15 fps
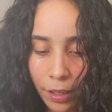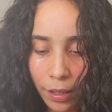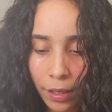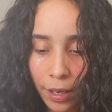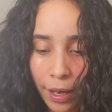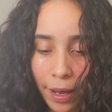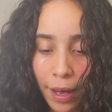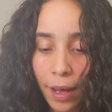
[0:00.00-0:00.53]

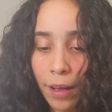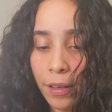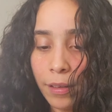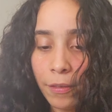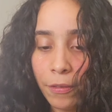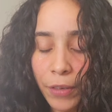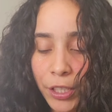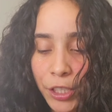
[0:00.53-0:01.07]
Yeah,
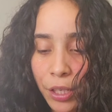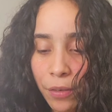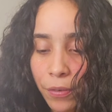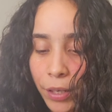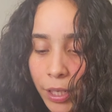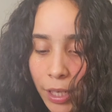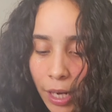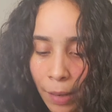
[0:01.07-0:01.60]
fishing
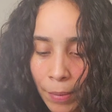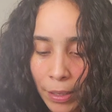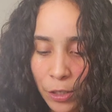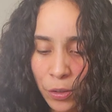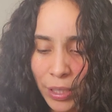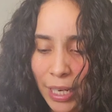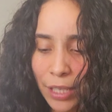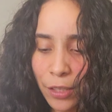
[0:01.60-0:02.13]
for
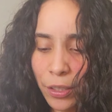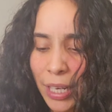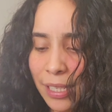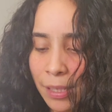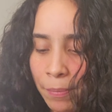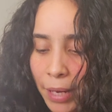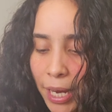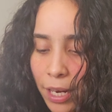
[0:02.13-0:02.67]
comments. You got
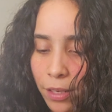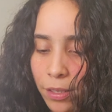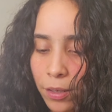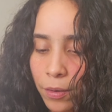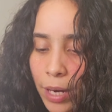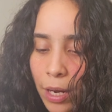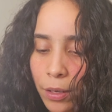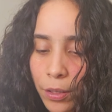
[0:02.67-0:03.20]
some haters
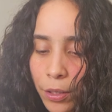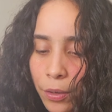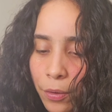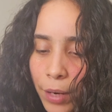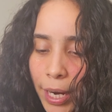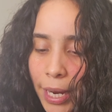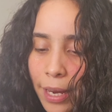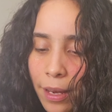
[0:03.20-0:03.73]
around you,
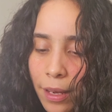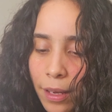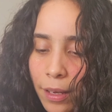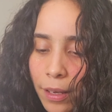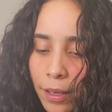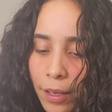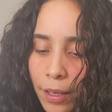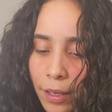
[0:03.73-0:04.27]
right?
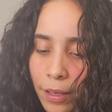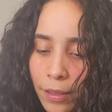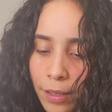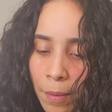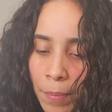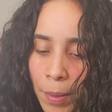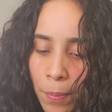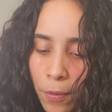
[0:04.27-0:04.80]

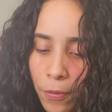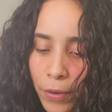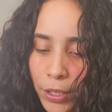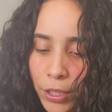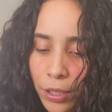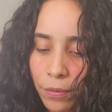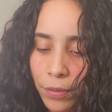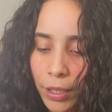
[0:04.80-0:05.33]
Some people
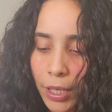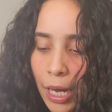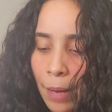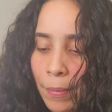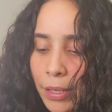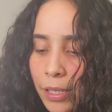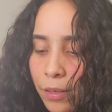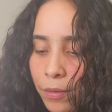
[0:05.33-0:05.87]
fishing for
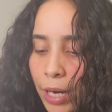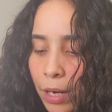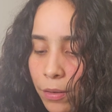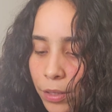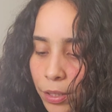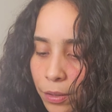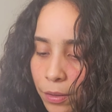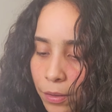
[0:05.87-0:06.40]
comments
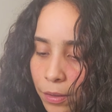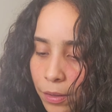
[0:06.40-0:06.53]
around you.